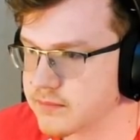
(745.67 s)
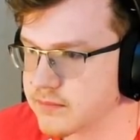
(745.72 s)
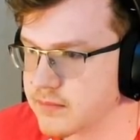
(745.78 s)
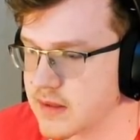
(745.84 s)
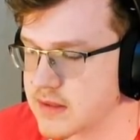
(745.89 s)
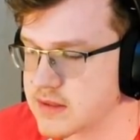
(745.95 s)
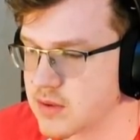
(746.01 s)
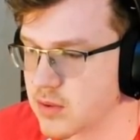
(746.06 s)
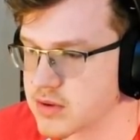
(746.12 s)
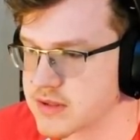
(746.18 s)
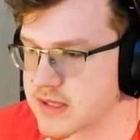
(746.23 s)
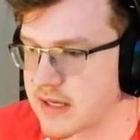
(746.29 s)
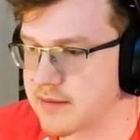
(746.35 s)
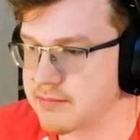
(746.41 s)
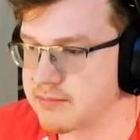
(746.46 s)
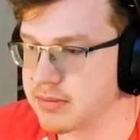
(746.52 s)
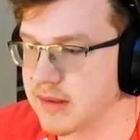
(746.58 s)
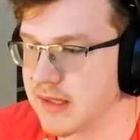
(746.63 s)
These doors kind
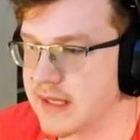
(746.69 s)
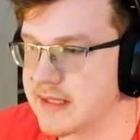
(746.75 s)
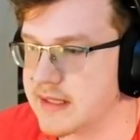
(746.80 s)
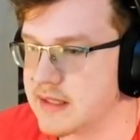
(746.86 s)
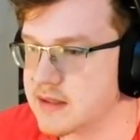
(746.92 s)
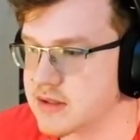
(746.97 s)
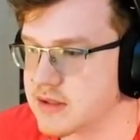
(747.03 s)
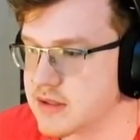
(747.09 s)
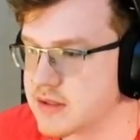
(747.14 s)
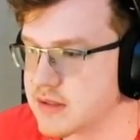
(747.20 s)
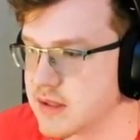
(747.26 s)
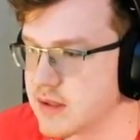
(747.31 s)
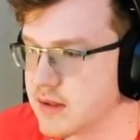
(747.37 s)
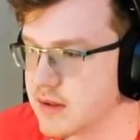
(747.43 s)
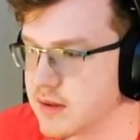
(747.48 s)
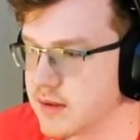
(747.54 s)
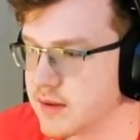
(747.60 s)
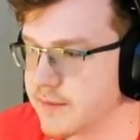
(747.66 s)
of blend in, jeez.
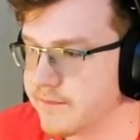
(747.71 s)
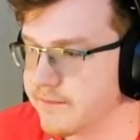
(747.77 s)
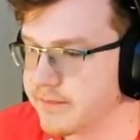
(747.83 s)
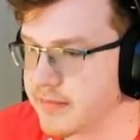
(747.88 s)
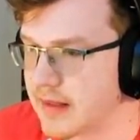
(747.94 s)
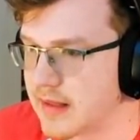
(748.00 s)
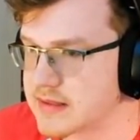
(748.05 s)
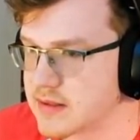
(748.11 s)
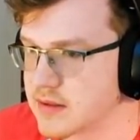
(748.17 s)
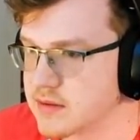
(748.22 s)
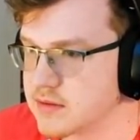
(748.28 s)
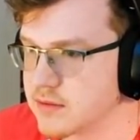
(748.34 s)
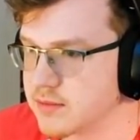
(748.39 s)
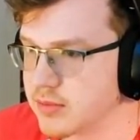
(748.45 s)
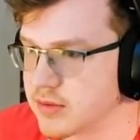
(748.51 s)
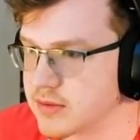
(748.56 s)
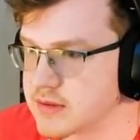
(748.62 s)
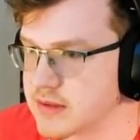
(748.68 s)
That's also
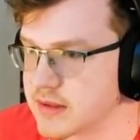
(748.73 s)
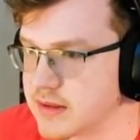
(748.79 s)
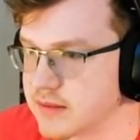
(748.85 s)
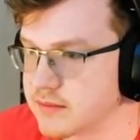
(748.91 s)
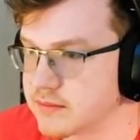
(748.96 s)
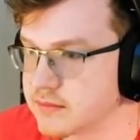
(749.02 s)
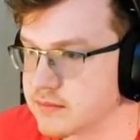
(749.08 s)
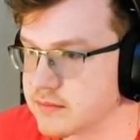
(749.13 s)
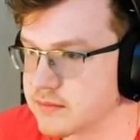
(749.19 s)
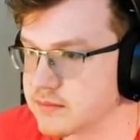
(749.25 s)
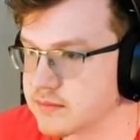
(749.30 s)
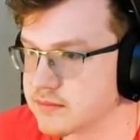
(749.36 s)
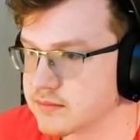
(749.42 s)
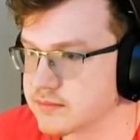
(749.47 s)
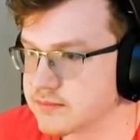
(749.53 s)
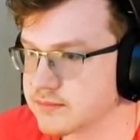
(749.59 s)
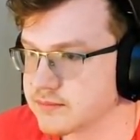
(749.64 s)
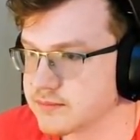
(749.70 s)
bolted in.
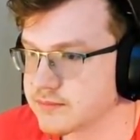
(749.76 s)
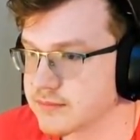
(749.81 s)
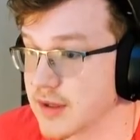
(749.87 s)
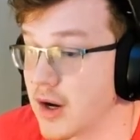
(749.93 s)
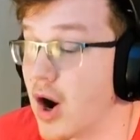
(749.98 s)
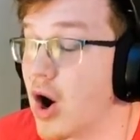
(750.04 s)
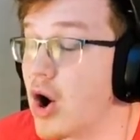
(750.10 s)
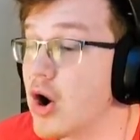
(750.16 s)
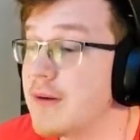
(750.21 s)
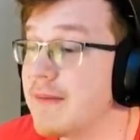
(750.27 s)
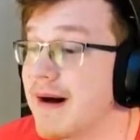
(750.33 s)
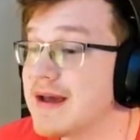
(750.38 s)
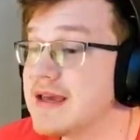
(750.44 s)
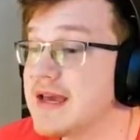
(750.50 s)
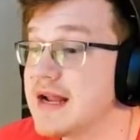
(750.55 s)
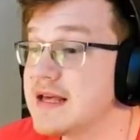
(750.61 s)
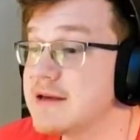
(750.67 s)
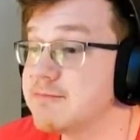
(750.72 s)
Oh, am I
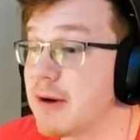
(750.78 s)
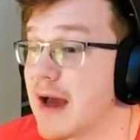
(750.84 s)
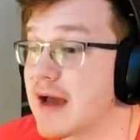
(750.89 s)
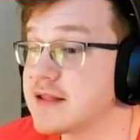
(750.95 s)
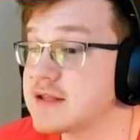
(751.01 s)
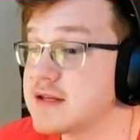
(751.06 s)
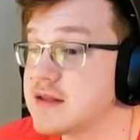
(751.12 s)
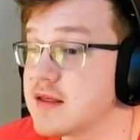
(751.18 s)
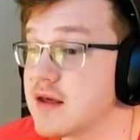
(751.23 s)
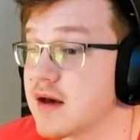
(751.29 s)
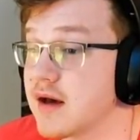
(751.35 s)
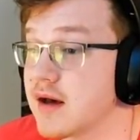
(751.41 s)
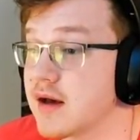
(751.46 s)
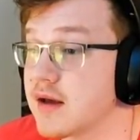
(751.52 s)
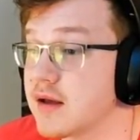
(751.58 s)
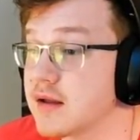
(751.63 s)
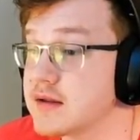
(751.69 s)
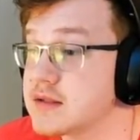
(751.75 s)
getting back to
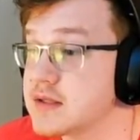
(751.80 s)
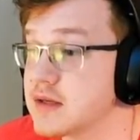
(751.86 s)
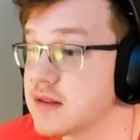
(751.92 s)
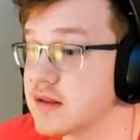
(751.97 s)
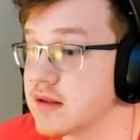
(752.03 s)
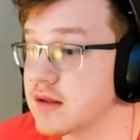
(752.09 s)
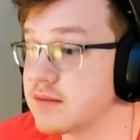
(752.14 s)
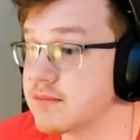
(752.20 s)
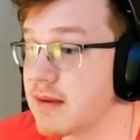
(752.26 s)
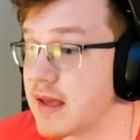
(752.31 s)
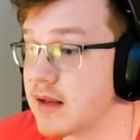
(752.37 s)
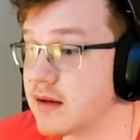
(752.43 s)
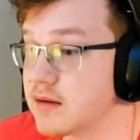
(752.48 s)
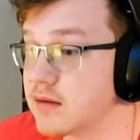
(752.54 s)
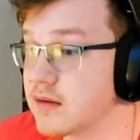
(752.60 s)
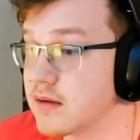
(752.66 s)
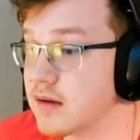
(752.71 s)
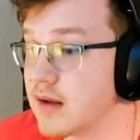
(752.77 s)
the to the main
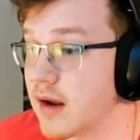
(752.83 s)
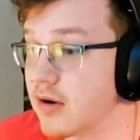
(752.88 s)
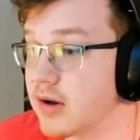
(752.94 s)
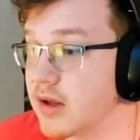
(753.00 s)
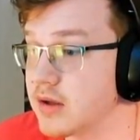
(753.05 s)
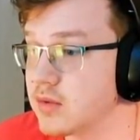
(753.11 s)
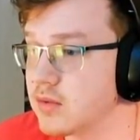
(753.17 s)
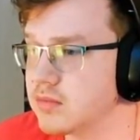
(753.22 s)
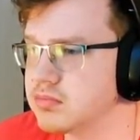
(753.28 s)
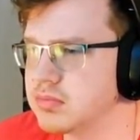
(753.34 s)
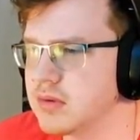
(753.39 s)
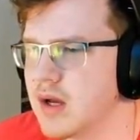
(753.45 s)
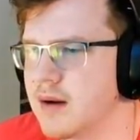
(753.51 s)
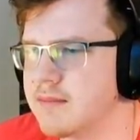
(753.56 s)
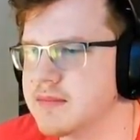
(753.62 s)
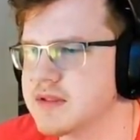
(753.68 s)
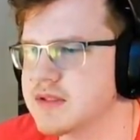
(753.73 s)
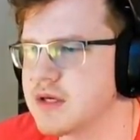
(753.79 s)
area?
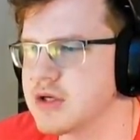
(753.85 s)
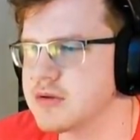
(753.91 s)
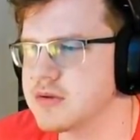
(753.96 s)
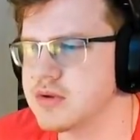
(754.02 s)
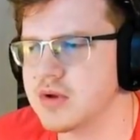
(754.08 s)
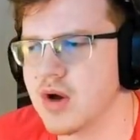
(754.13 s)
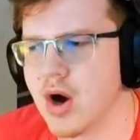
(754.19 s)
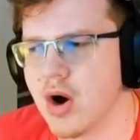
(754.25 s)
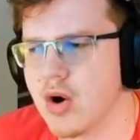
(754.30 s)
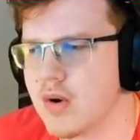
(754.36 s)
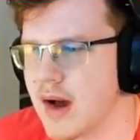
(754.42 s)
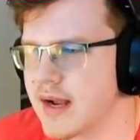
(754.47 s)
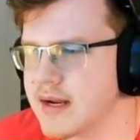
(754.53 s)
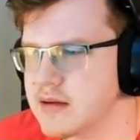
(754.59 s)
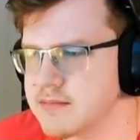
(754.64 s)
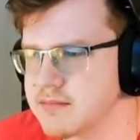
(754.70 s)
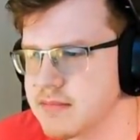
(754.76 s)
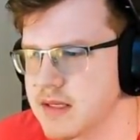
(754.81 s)
Um, excuse no, I
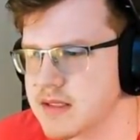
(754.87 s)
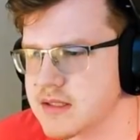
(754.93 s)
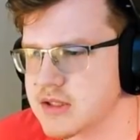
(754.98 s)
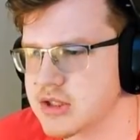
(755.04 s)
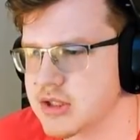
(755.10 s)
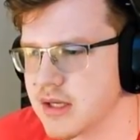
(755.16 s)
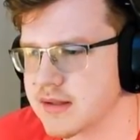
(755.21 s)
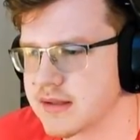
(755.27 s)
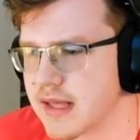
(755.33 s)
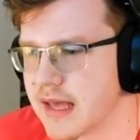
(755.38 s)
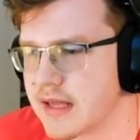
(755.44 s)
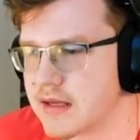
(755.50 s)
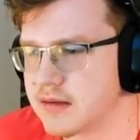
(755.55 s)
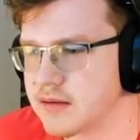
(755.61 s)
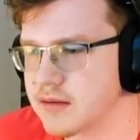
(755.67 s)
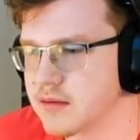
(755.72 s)
didn't mean to shut that.